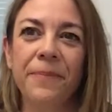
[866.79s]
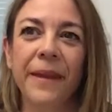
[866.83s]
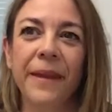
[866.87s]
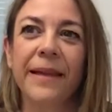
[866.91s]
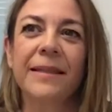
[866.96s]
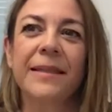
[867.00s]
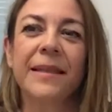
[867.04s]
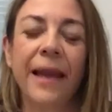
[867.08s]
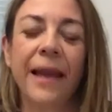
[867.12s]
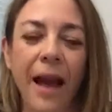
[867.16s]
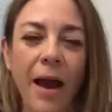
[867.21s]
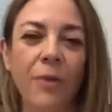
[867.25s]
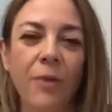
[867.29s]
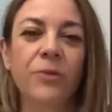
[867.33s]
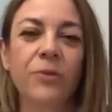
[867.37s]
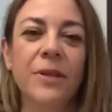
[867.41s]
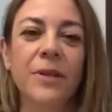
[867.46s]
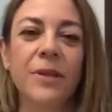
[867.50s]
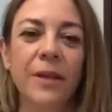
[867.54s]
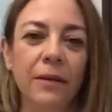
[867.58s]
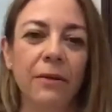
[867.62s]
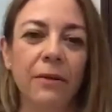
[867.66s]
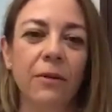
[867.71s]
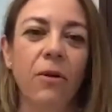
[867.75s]

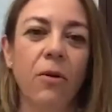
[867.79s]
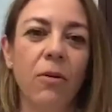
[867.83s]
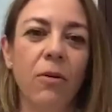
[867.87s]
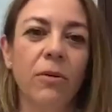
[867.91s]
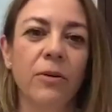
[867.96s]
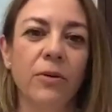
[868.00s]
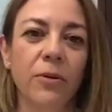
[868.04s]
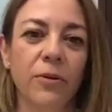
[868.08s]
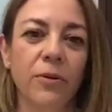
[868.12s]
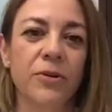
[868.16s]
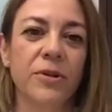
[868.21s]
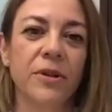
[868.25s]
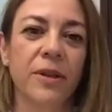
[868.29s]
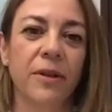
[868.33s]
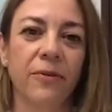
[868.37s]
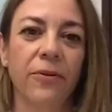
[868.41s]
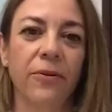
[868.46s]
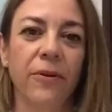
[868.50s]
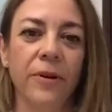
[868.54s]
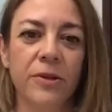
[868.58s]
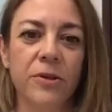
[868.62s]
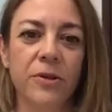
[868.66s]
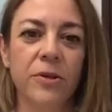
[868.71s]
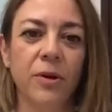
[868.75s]
scouting all those
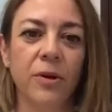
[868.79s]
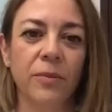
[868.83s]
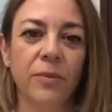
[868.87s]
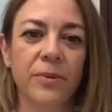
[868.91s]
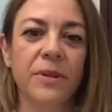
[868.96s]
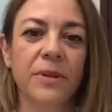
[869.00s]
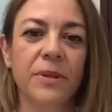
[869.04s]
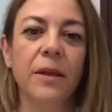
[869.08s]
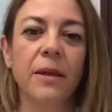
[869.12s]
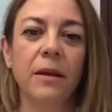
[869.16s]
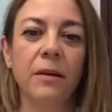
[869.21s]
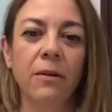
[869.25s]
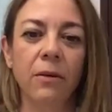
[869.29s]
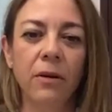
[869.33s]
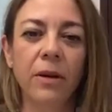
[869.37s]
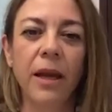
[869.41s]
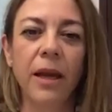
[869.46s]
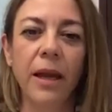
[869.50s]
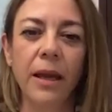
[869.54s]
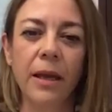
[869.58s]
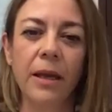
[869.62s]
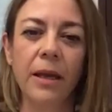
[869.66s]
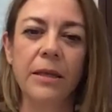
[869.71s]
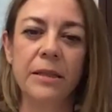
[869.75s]
different jobs, saying,
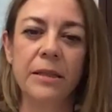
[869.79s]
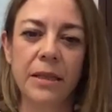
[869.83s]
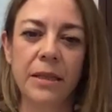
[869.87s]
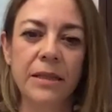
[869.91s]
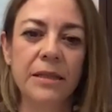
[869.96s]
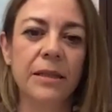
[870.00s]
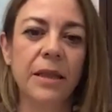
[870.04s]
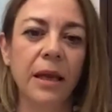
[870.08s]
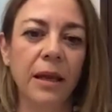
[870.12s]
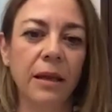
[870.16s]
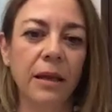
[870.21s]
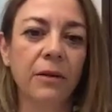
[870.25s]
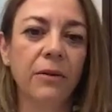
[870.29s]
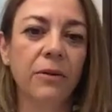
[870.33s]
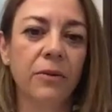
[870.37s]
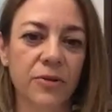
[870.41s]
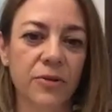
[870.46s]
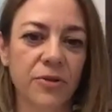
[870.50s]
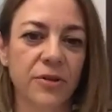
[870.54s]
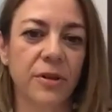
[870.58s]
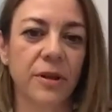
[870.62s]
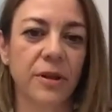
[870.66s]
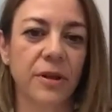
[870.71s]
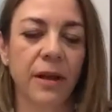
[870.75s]
okay, is this the
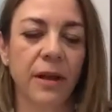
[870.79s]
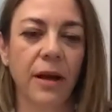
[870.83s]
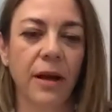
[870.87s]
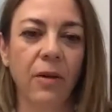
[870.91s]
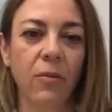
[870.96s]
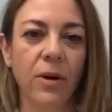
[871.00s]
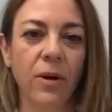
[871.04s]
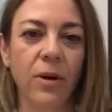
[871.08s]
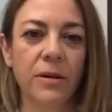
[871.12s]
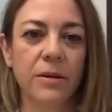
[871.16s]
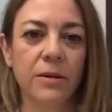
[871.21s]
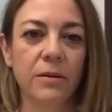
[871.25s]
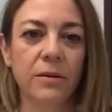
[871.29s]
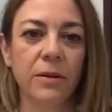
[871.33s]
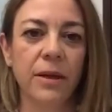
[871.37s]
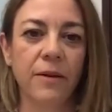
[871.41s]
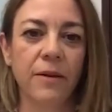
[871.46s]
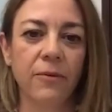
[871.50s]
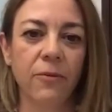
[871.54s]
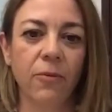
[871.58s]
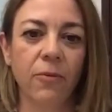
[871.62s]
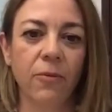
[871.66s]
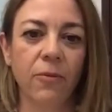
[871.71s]
industry that I want to live?